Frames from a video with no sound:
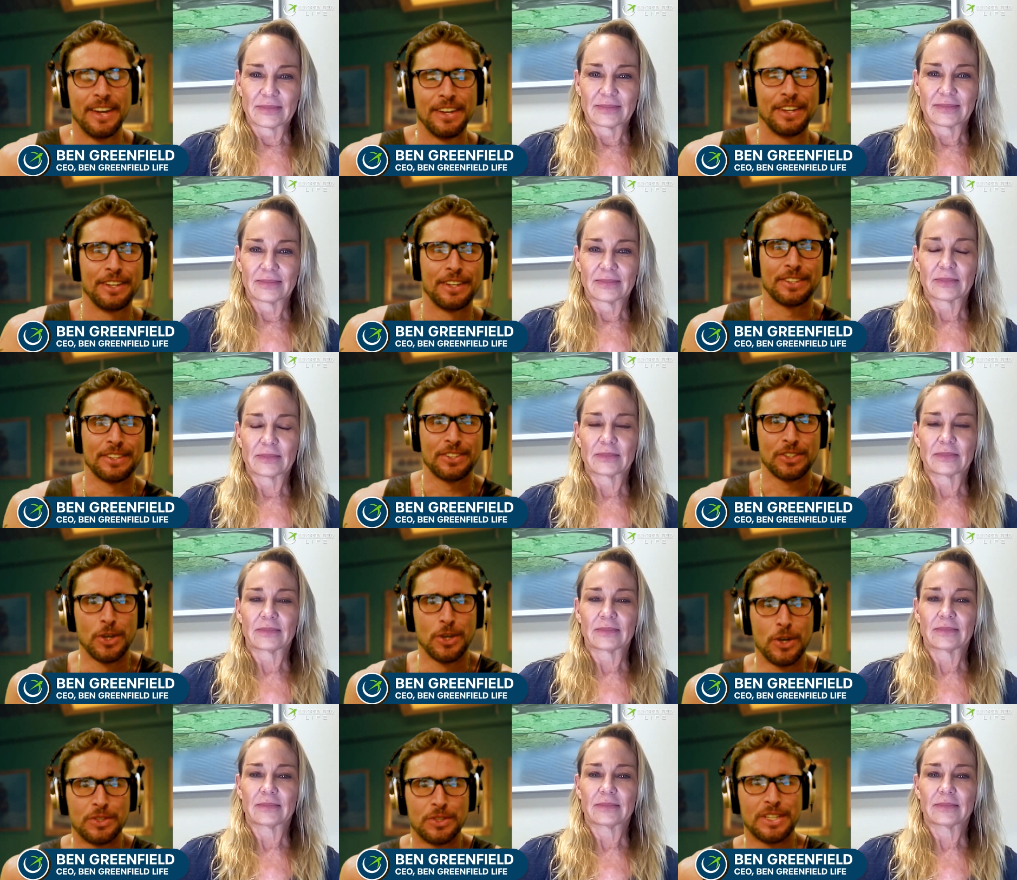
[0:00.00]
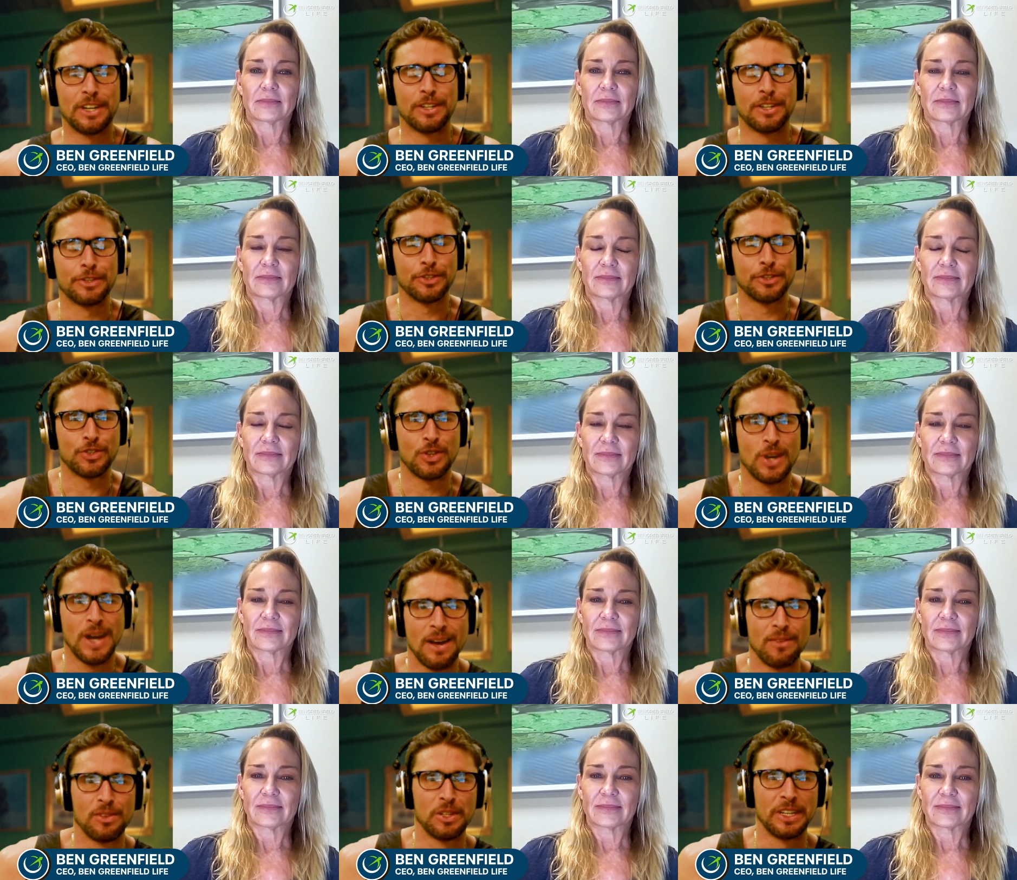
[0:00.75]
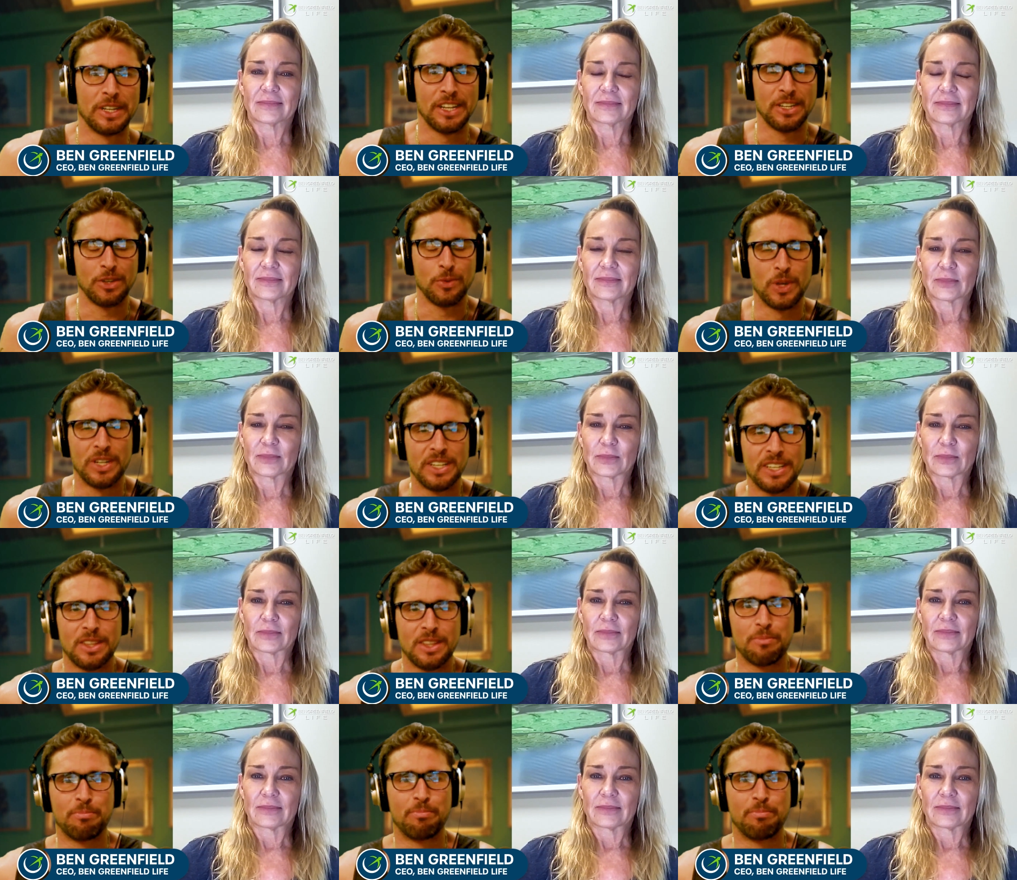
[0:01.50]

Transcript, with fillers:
Speaker 1: you get to your hotel or you're traveling and you want to get the